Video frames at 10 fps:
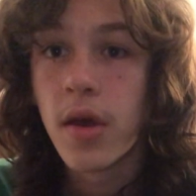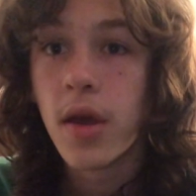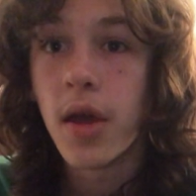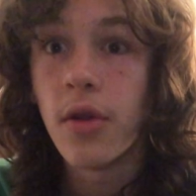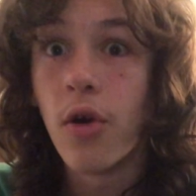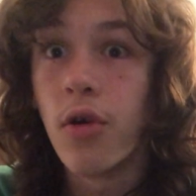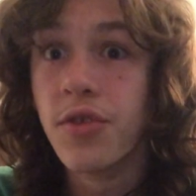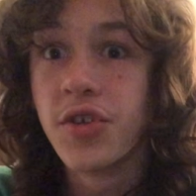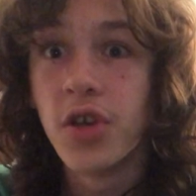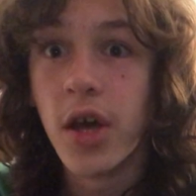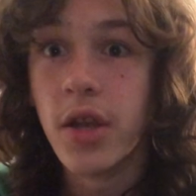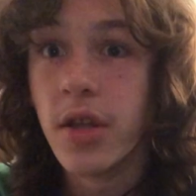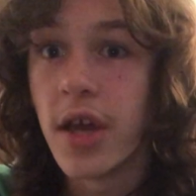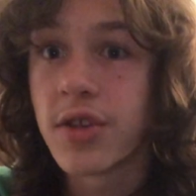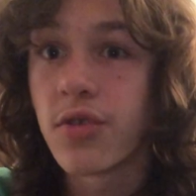And all of a sudden,
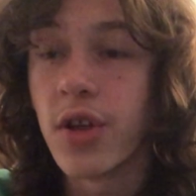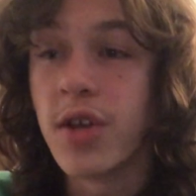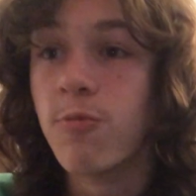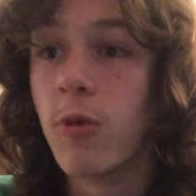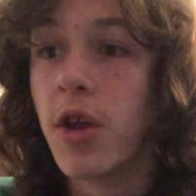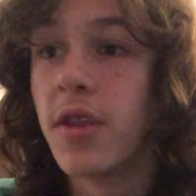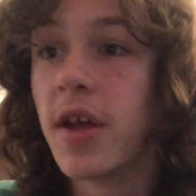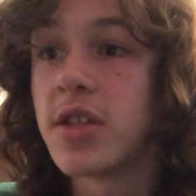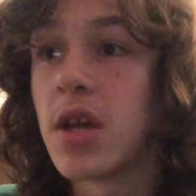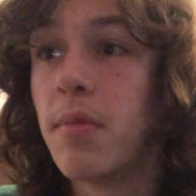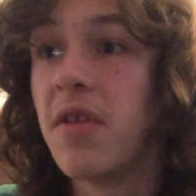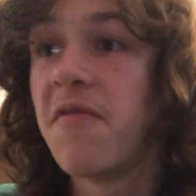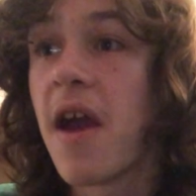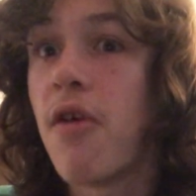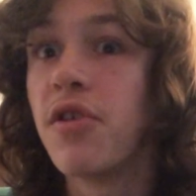yesterday, one that somebody
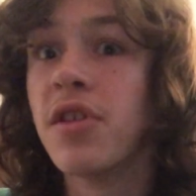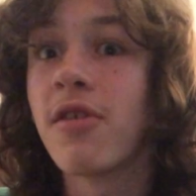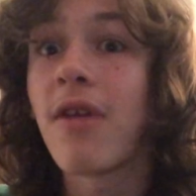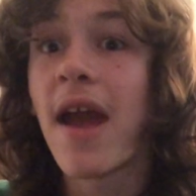found in their